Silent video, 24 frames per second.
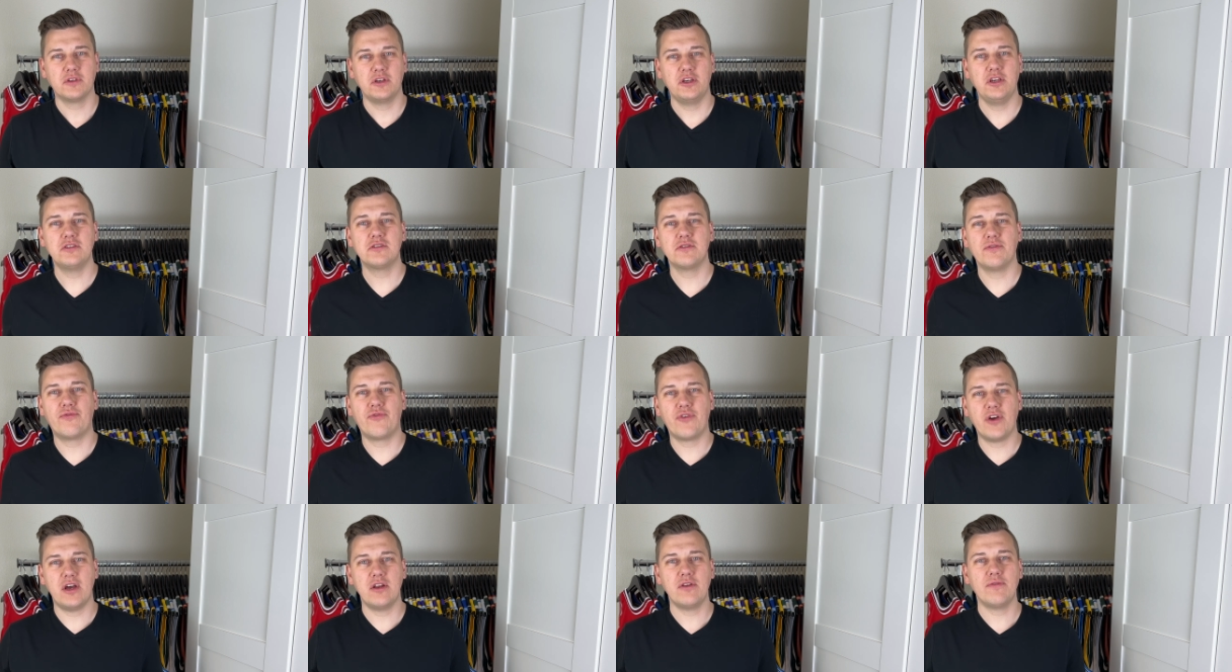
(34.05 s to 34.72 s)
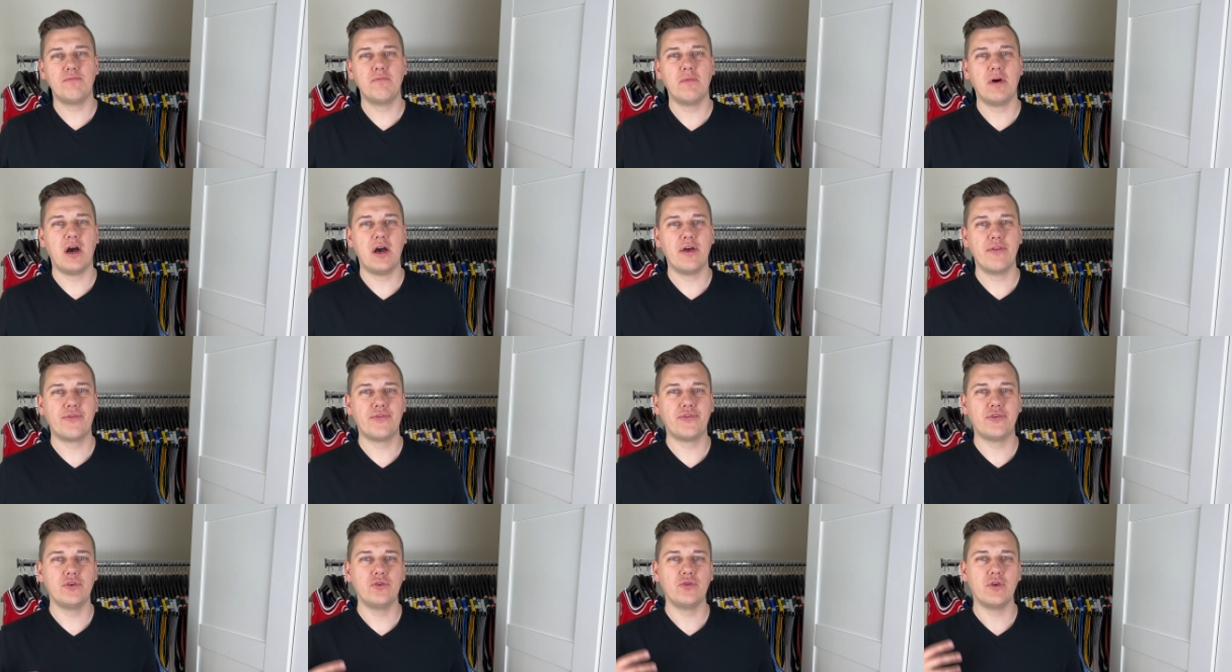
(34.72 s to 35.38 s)
He's a friend of mine
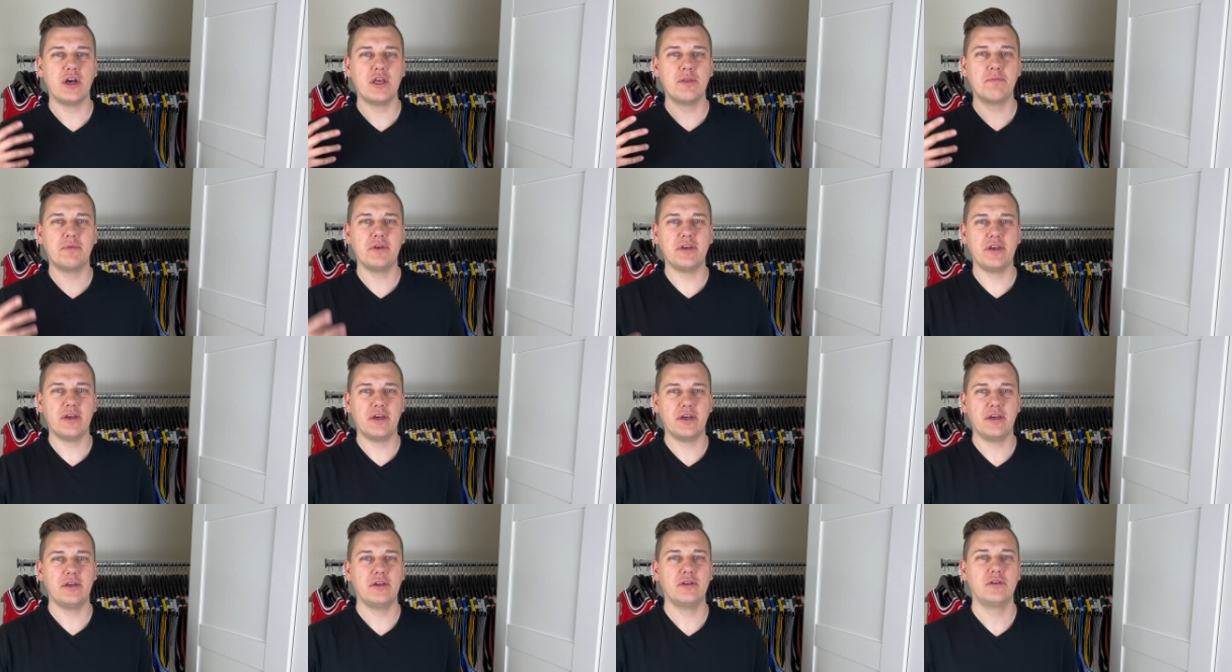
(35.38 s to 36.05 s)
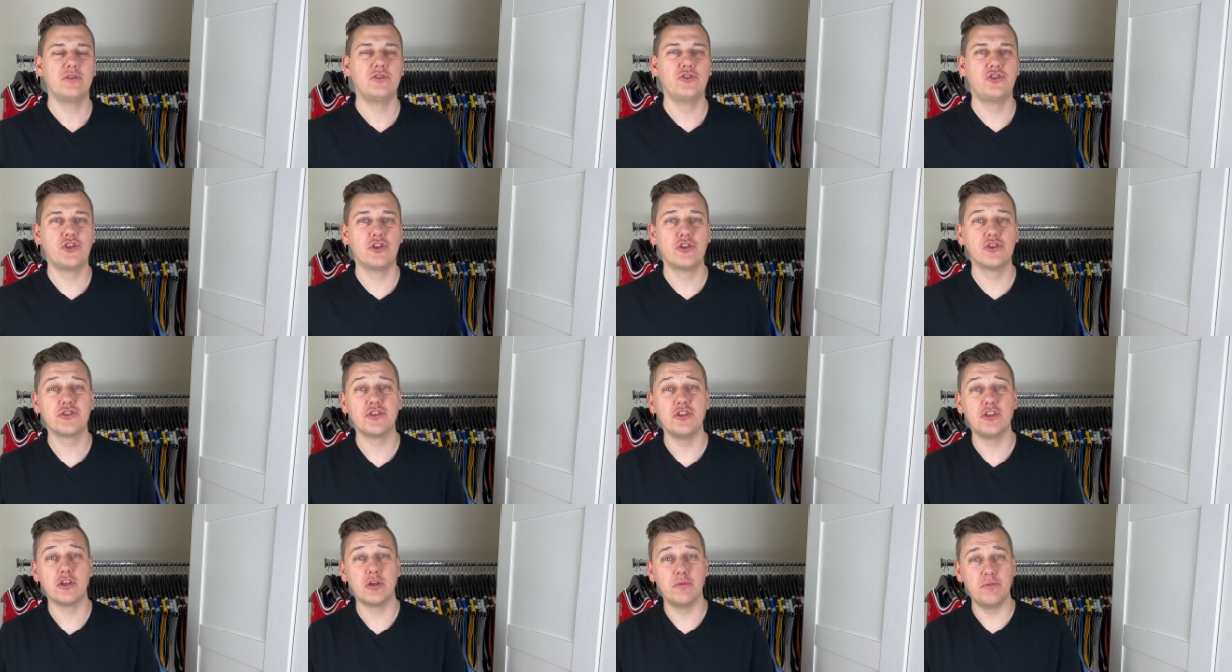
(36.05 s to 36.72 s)
through NBA
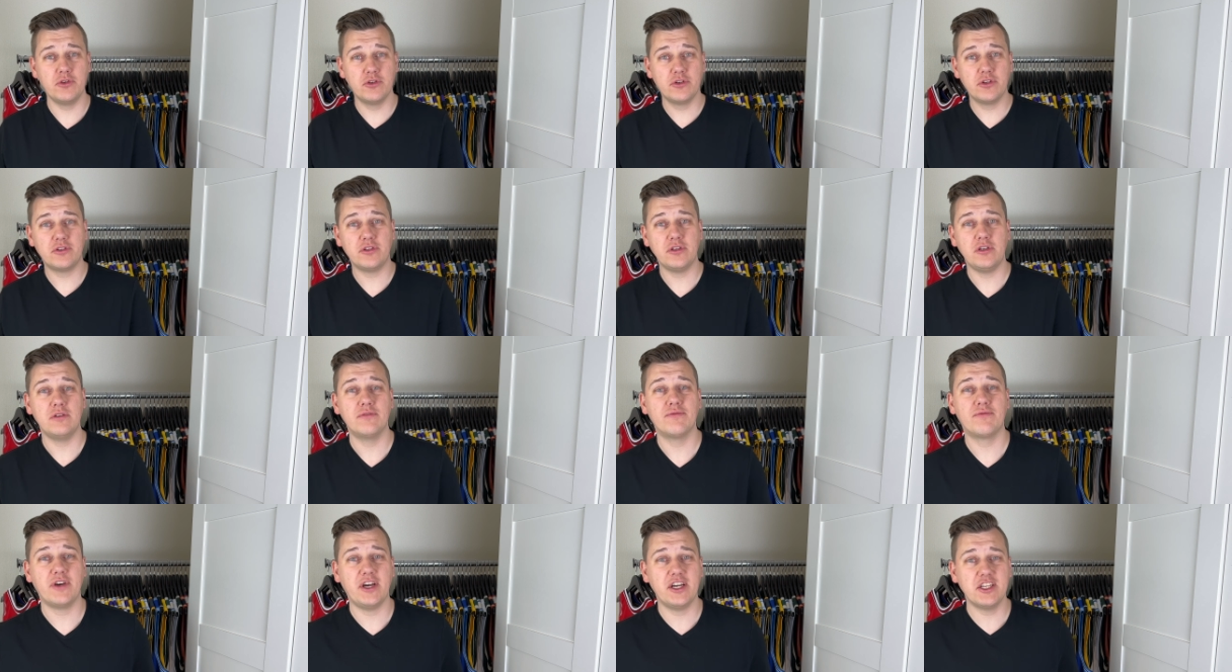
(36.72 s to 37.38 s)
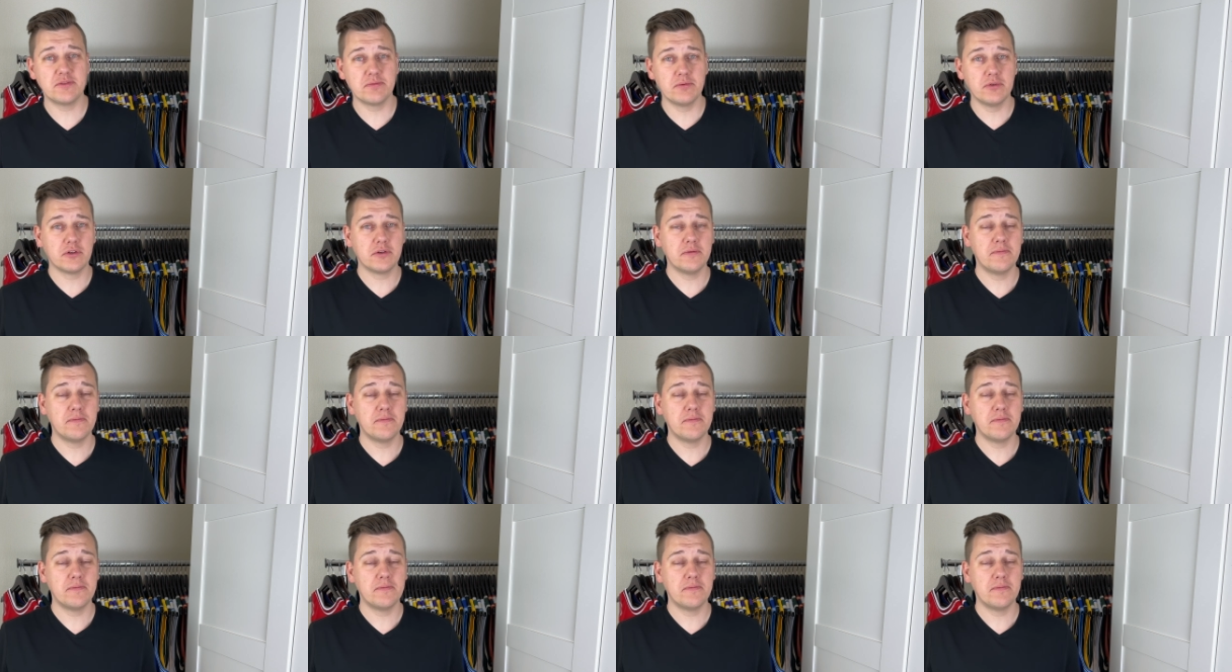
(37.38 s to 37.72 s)
jersey community in Facebook.